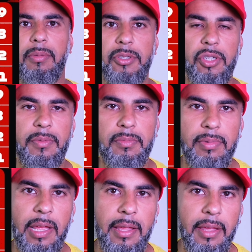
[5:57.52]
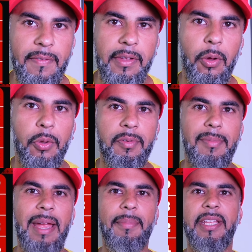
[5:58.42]
should, if he goes for
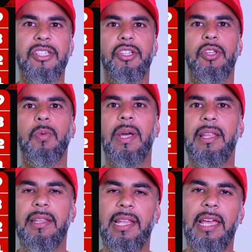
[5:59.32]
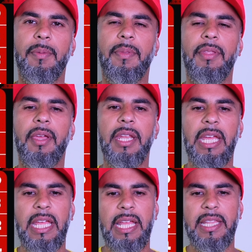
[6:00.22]
my prediction, do well and line up third.
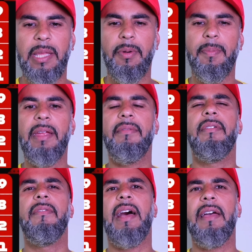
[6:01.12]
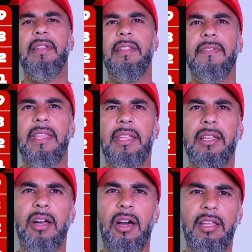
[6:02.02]
They were a bit of a revival.
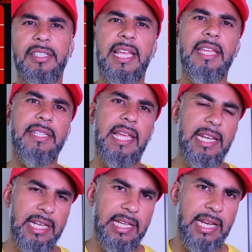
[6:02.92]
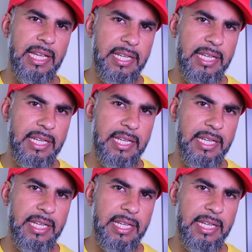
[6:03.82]
If Carlos Sainz and Leclerc